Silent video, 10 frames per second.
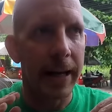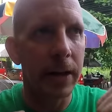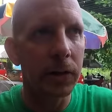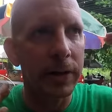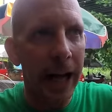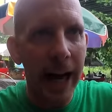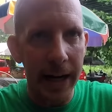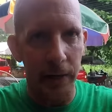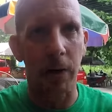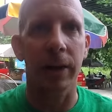here's the
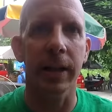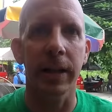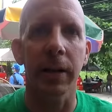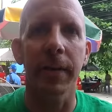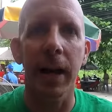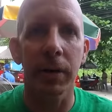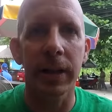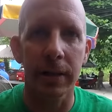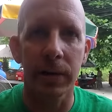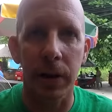hierarchy of how to
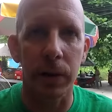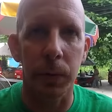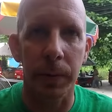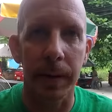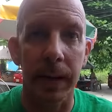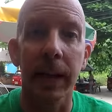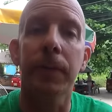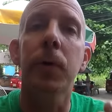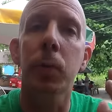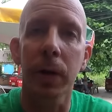get in touch with me if
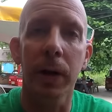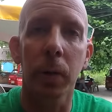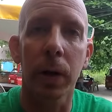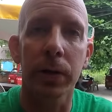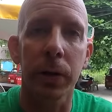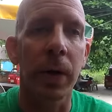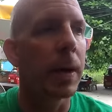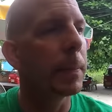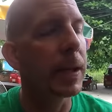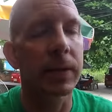you really want to,
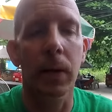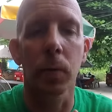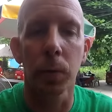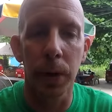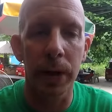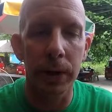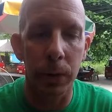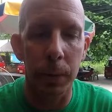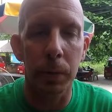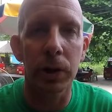because I really
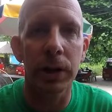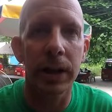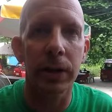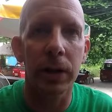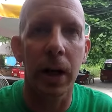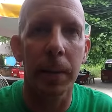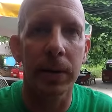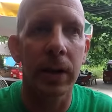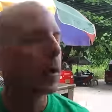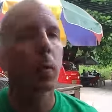do appreciate your
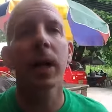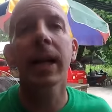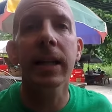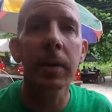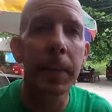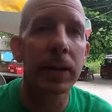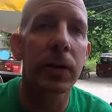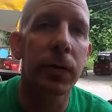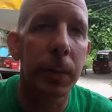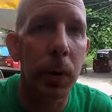comments. When I get a
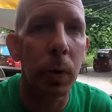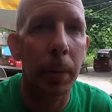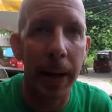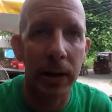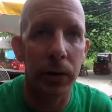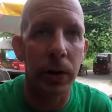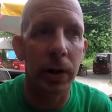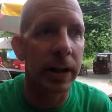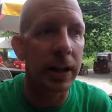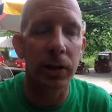message from you on
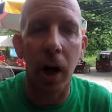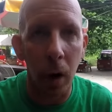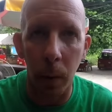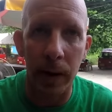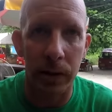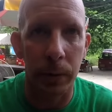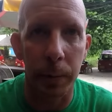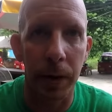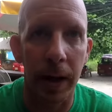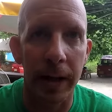Patreon, it is always a
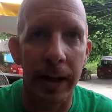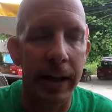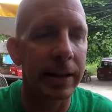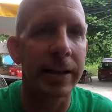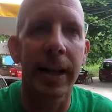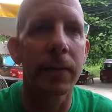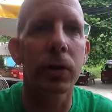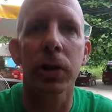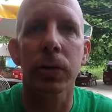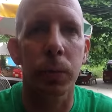reply. It is never
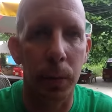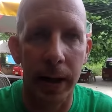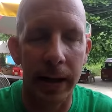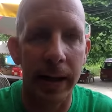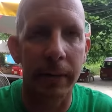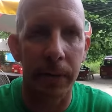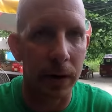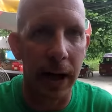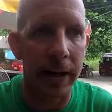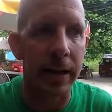just read and
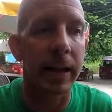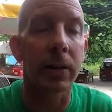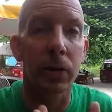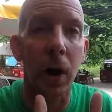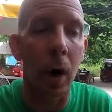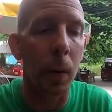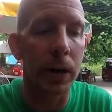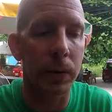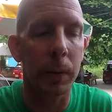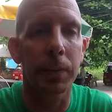forgotten. There's
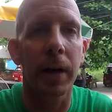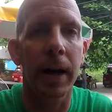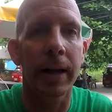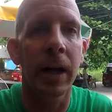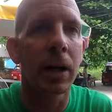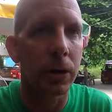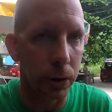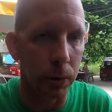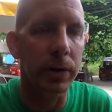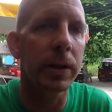always a reply,
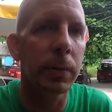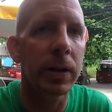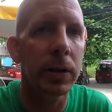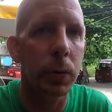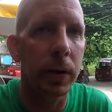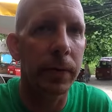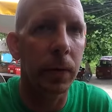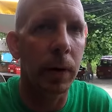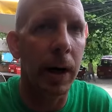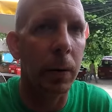usually within
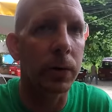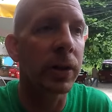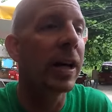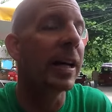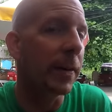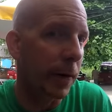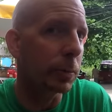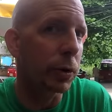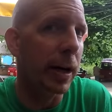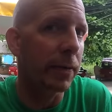24 hours. If
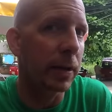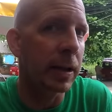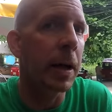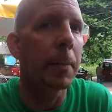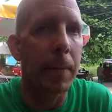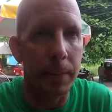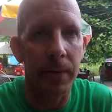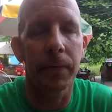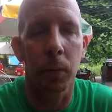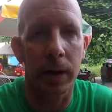I'm traveling, maybe
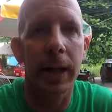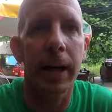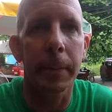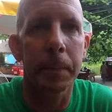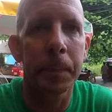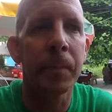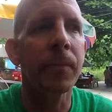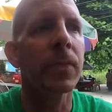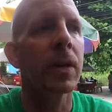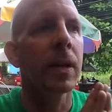48.
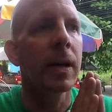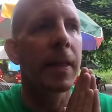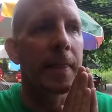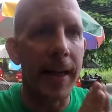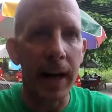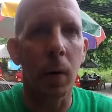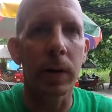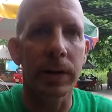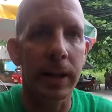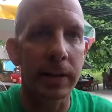That
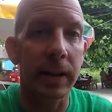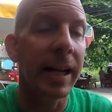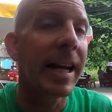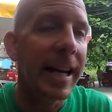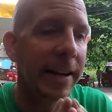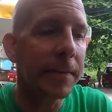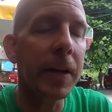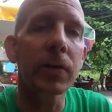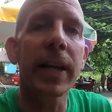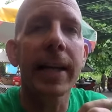always gets it. If
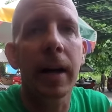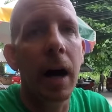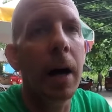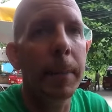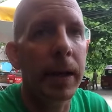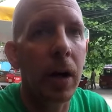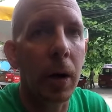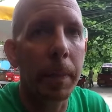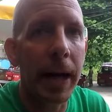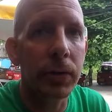there's a comment
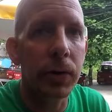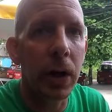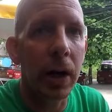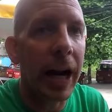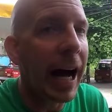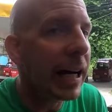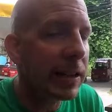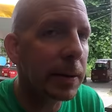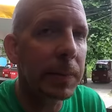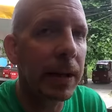on Patreon, I
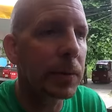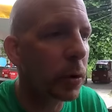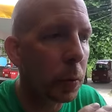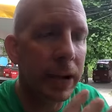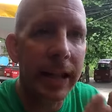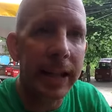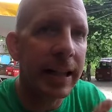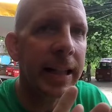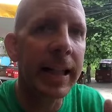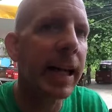sometimes don't get
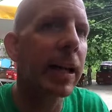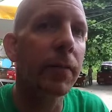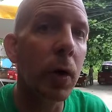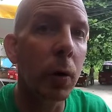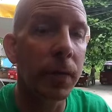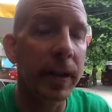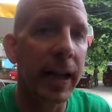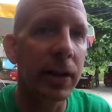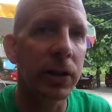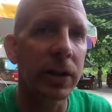any kind of
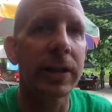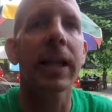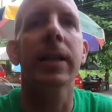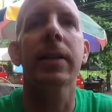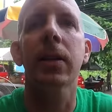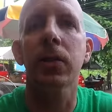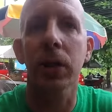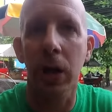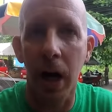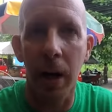notification saying that there's a
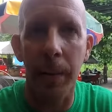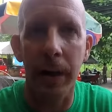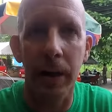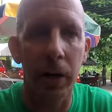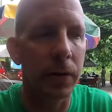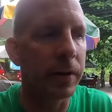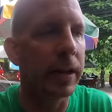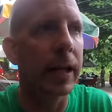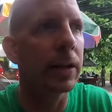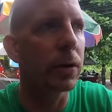comment other
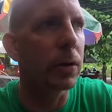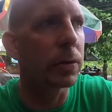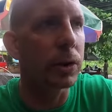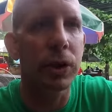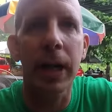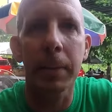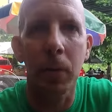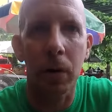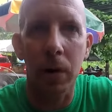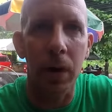than a little check
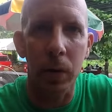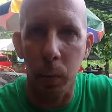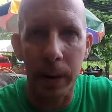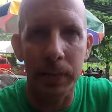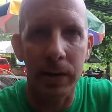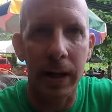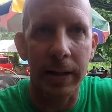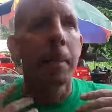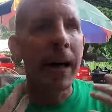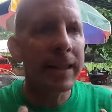mark on the
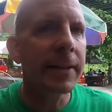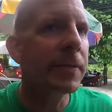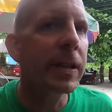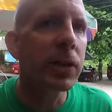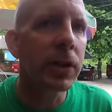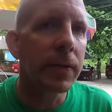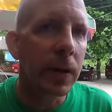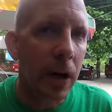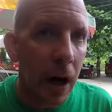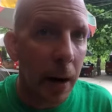website. My definition of a
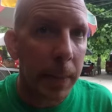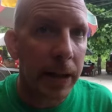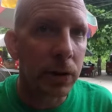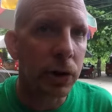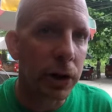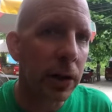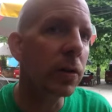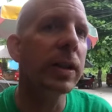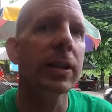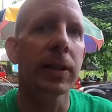comment,
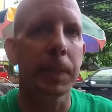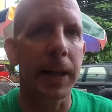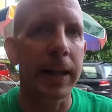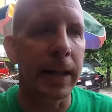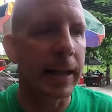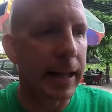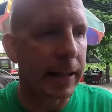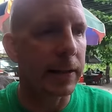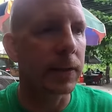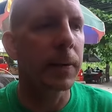generally speaking,
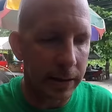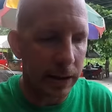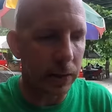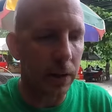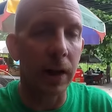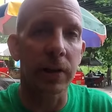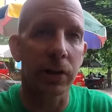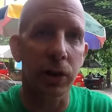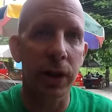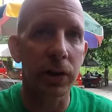is it's either a
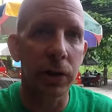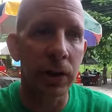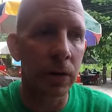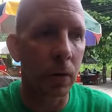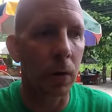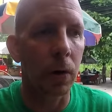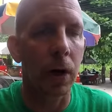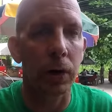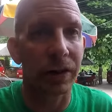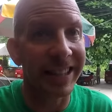suggestion or
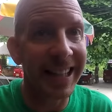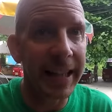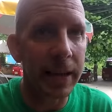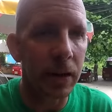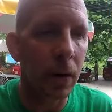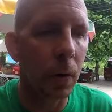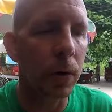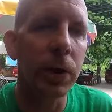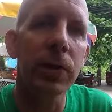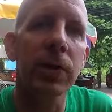a critique
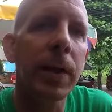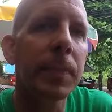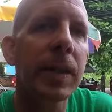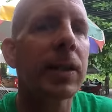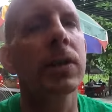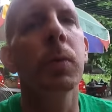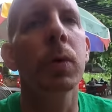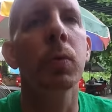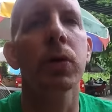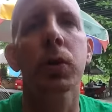or just something that
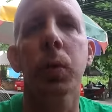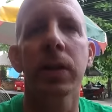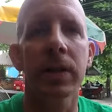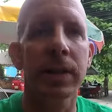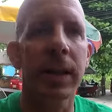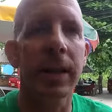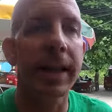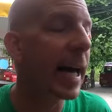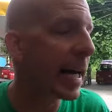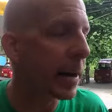someone just wanted to say,
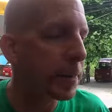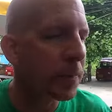like, hey,